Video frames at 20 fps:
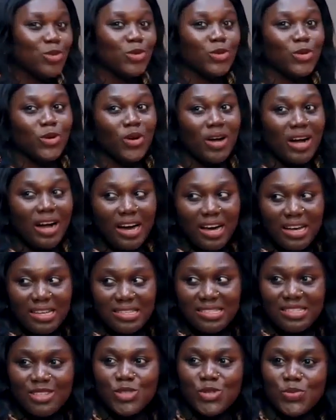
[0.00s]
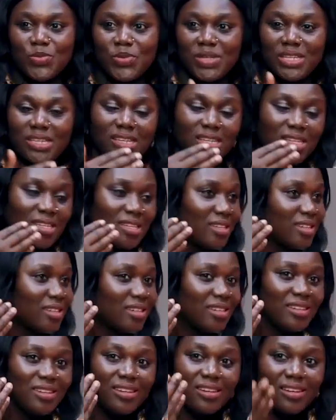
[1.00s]
So your cars need to be,
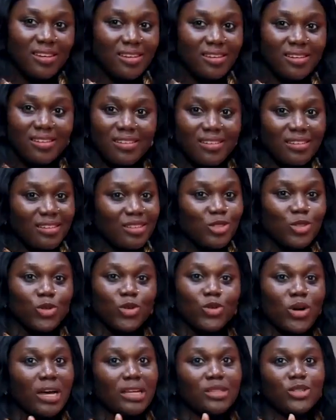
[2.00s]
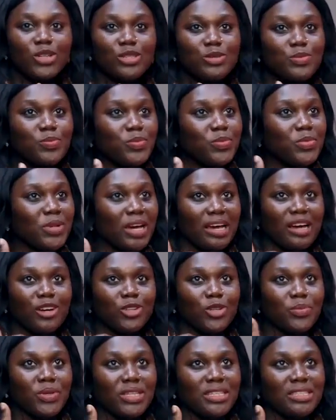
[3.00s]
I cannot
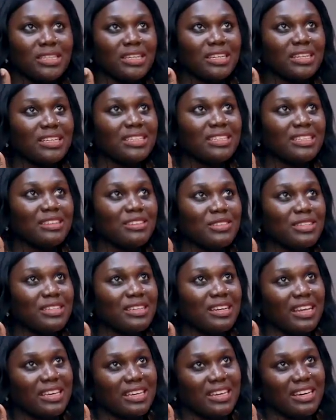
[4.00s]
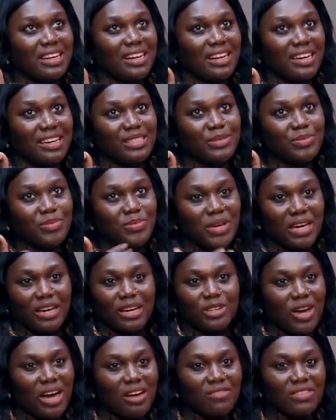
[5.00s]
be I
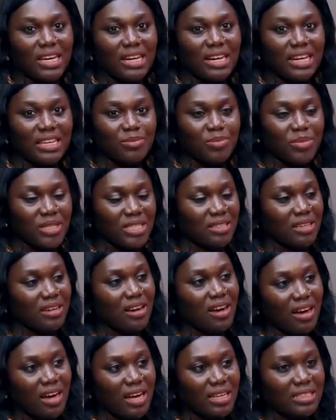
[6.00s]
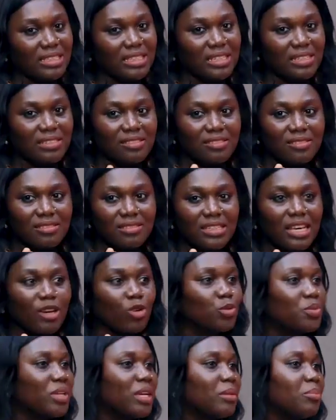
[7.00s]
cannot have a client be in a car and then there
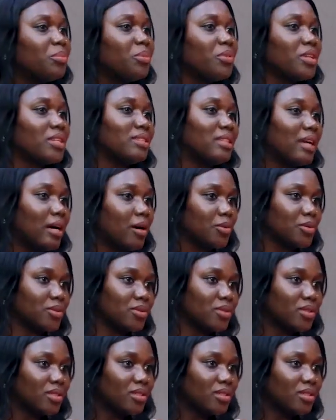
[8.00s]
could be a breakdown.